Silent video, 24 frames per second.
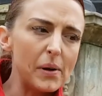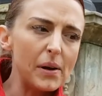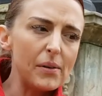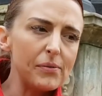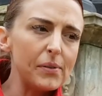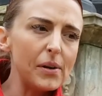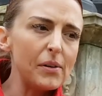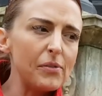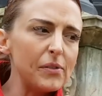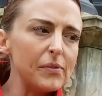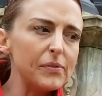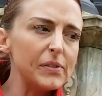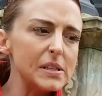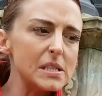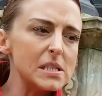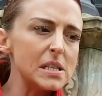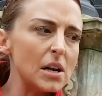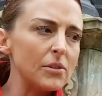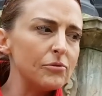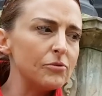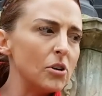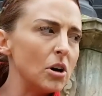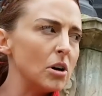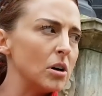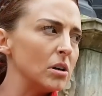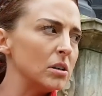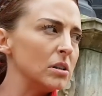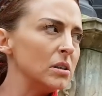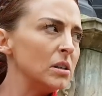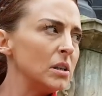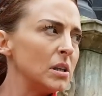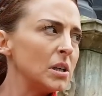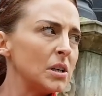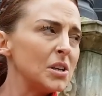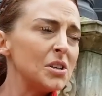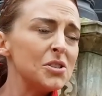If he's done
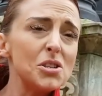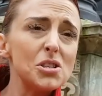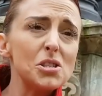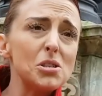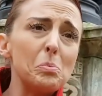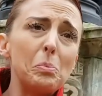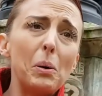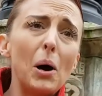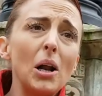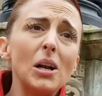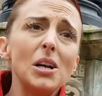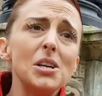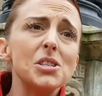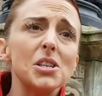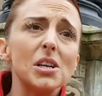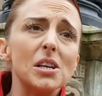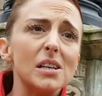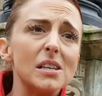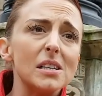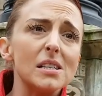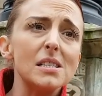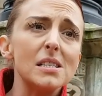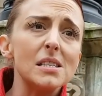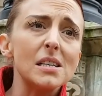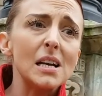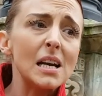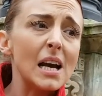wrong, just apologise.